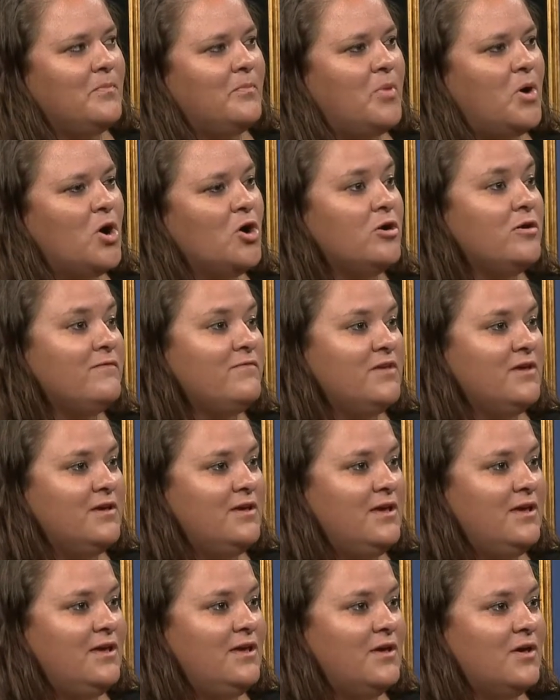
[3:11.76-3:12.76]
Part of
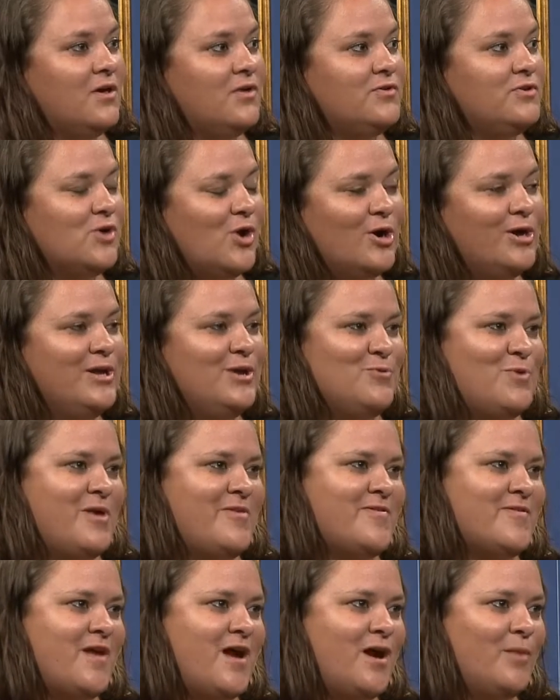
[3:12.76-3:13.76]
the Doggy
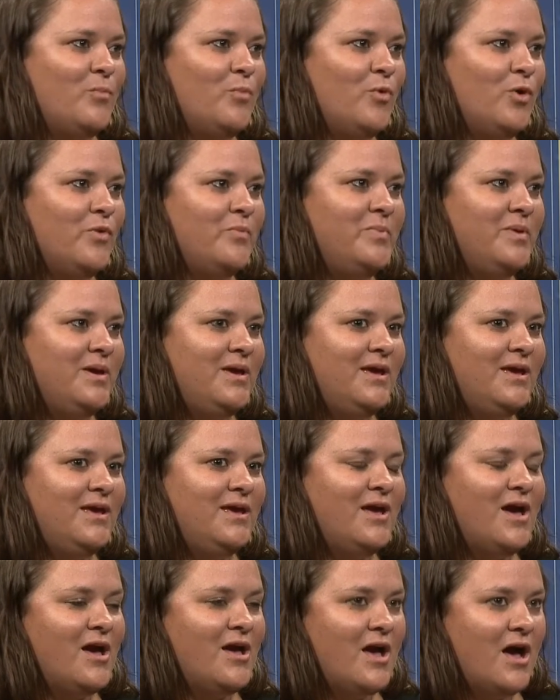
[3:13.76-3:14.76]
Rest Stop will
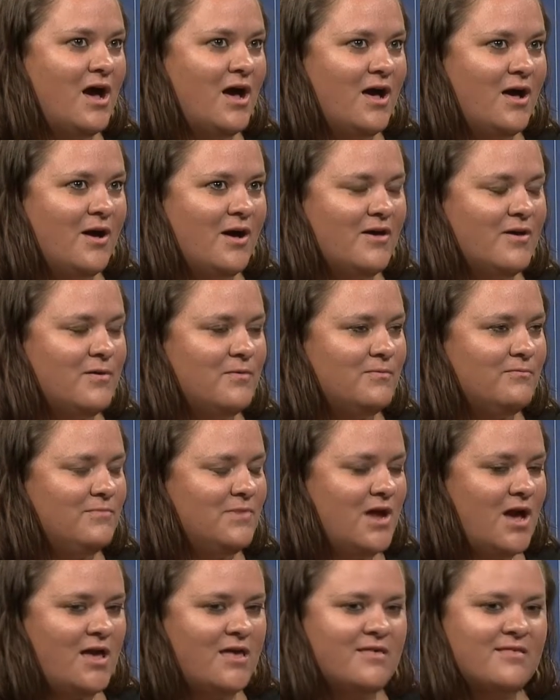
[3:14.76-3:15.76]
be a
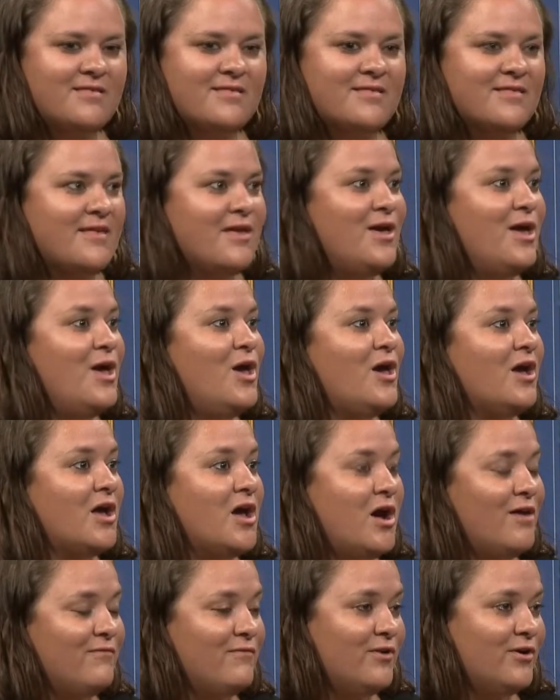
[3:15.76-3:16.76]
nice
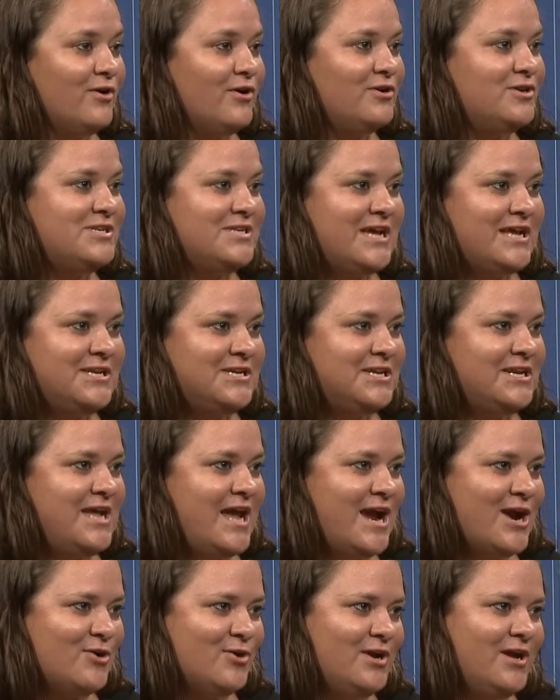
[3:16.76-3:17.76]
covered,
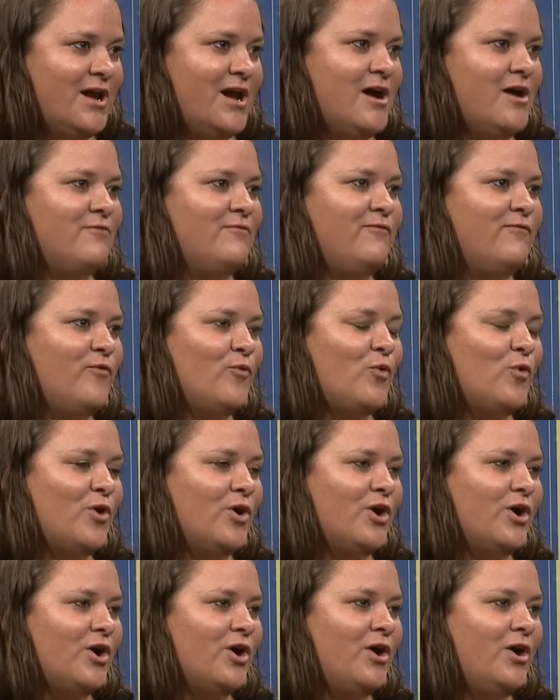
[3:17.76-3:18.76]
tented area
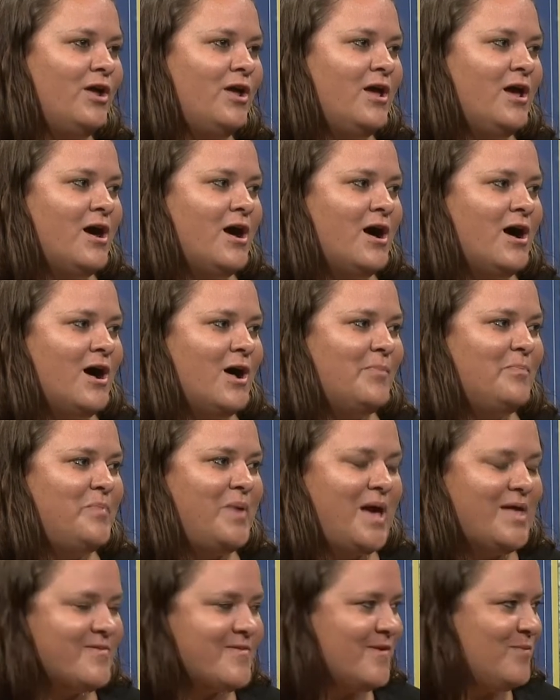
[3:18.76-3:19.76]
for
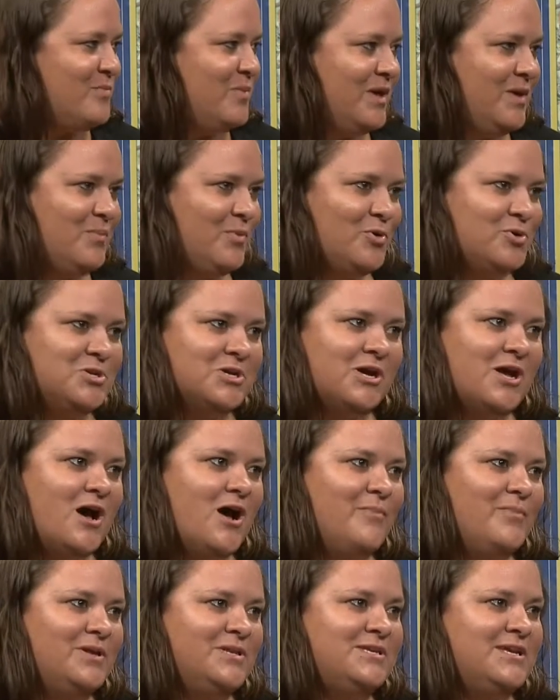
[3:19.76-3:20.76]
pets and people to
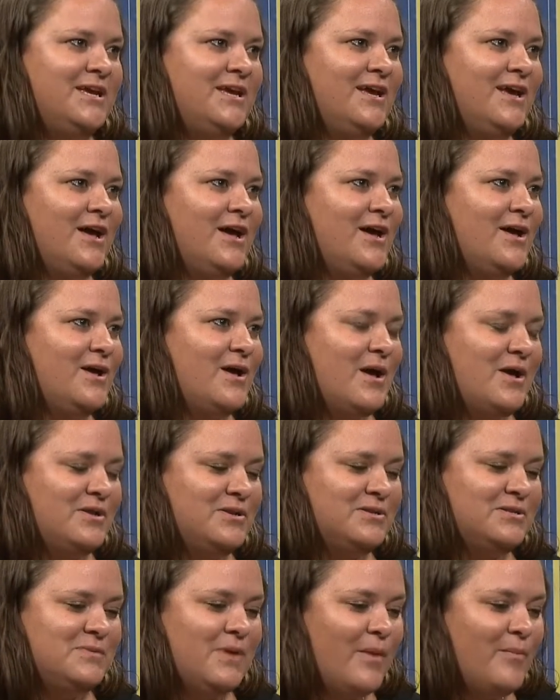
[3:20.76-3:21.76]
come and take
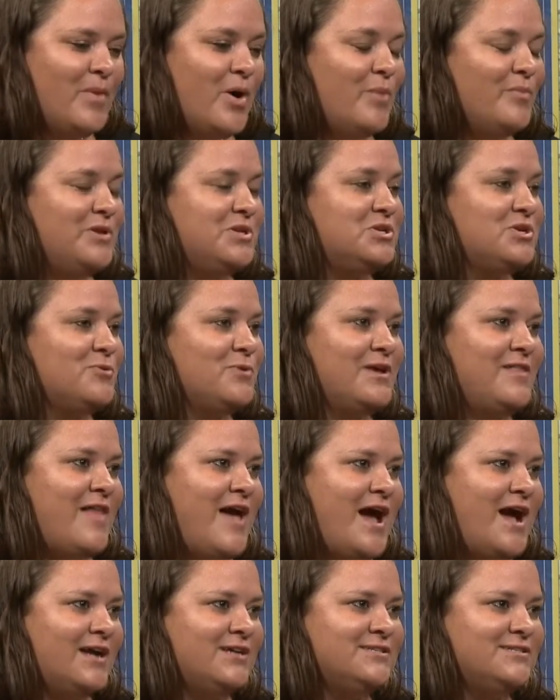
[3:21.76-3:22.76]
a moment to
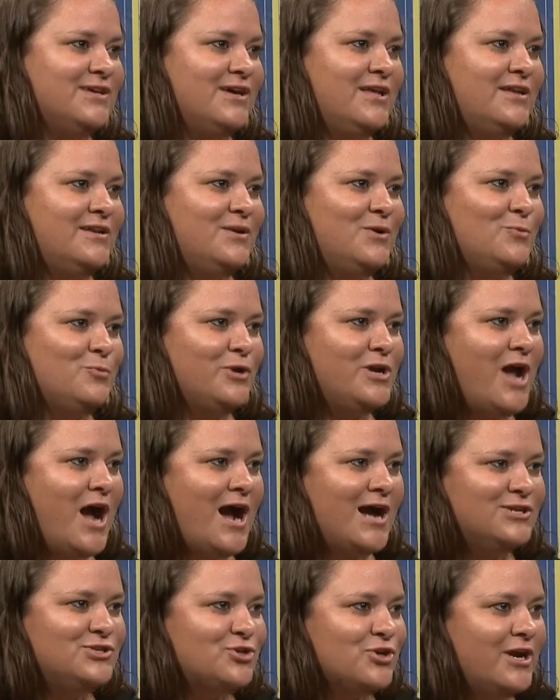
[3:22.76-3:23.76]
relax and
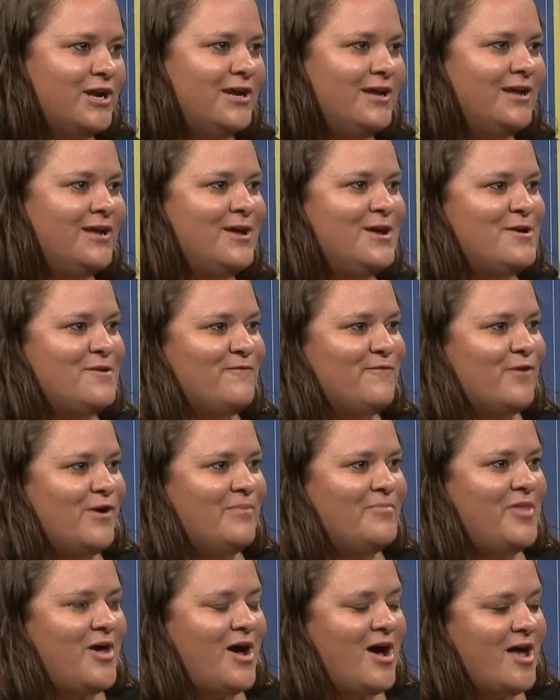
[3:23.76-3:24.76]
rehydrate
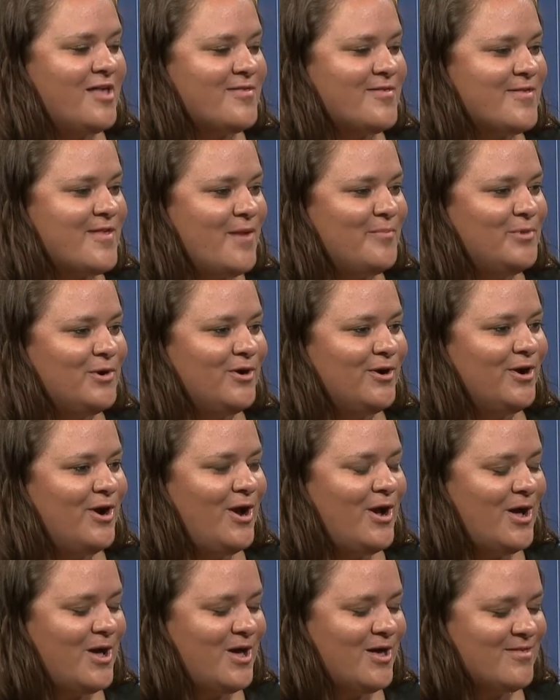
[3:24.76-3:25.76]
from the hot
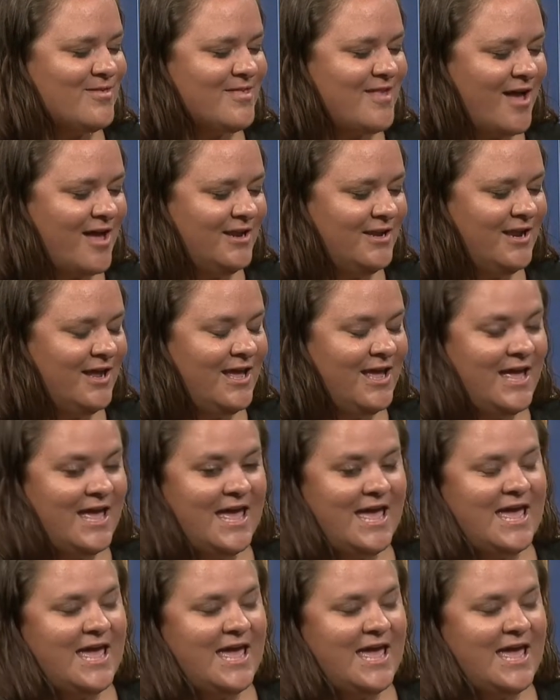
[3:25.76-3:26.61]
summer sun.